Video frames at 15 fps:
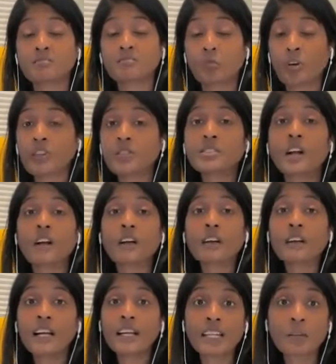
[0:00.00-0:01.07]
one of those
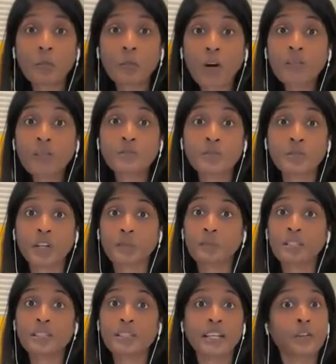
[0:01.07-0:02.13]
hardlining moms where I'd
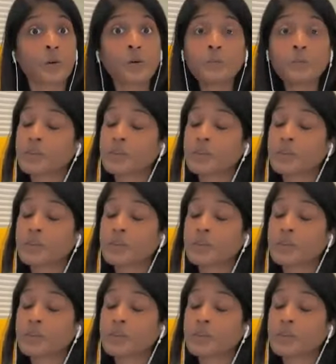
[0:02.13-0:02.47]
be like, nope,